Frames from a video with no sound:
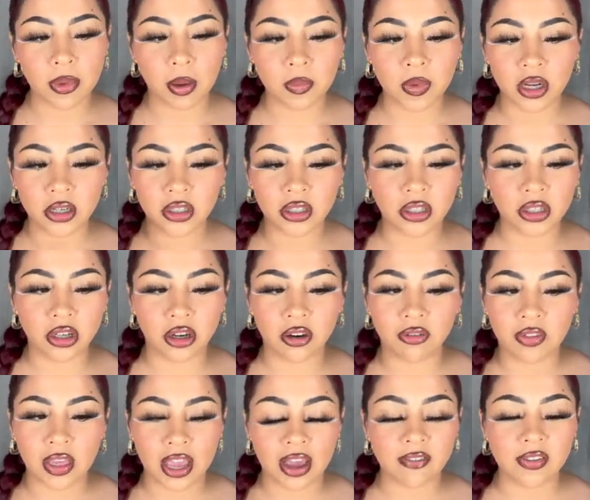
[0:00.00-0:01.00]
I'm not sure
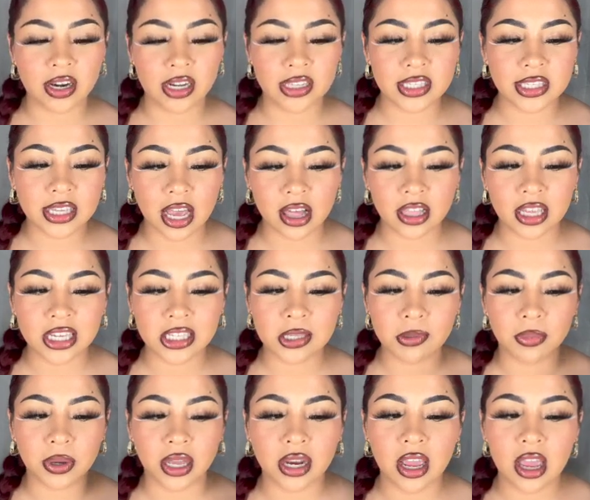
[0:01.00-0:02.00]
if they have it at Sally's,
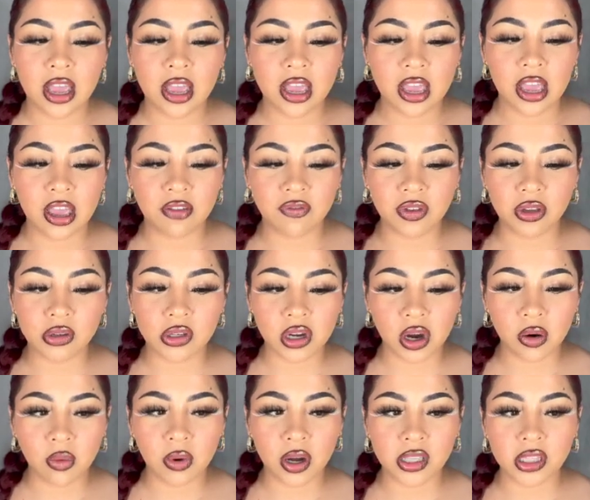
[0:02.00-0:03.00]
but if you
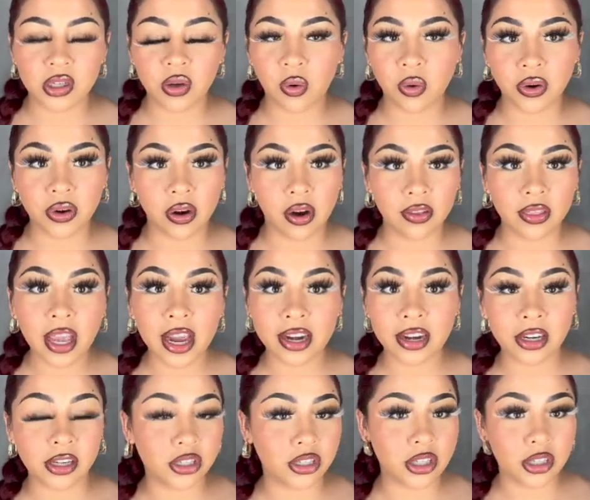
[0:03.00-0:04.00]
don't want to order
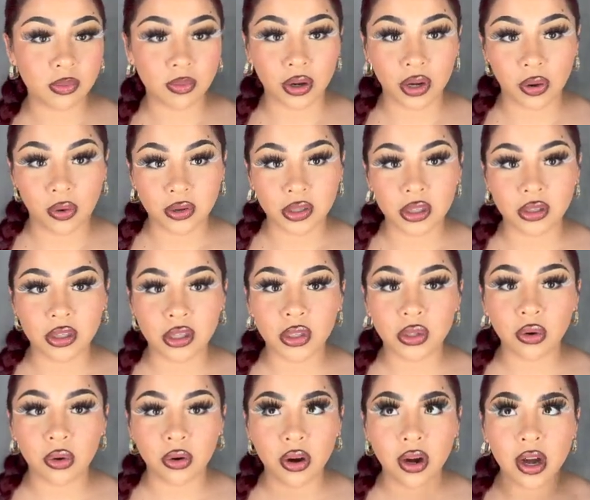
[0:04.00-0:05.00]
online and you just want to go into the
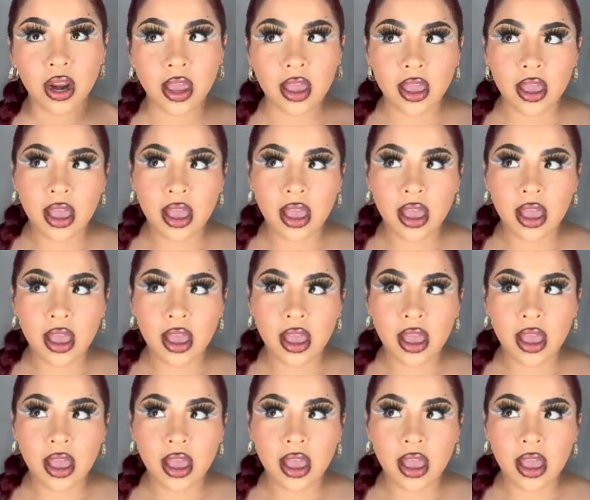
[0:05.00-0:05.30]
store,